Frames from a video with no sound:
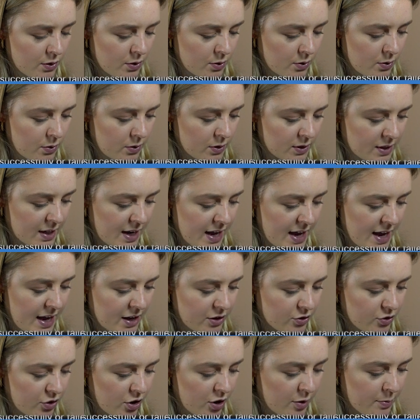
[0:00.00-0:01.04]
called
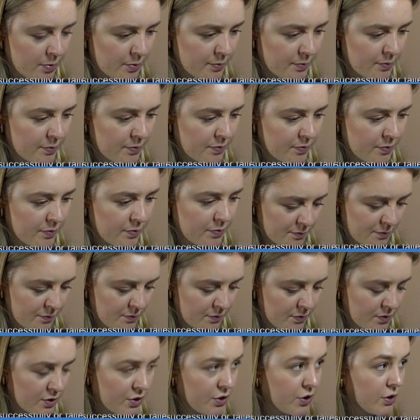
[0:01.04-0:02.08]
airdrop
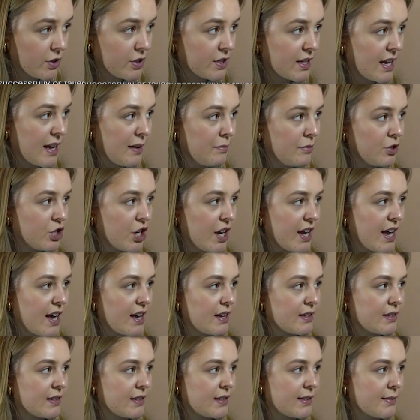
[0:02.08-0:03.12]
dot M J
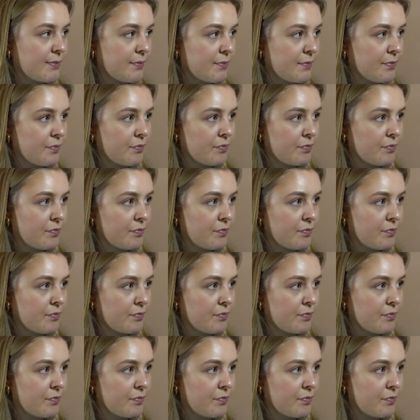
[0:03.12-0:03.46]
S.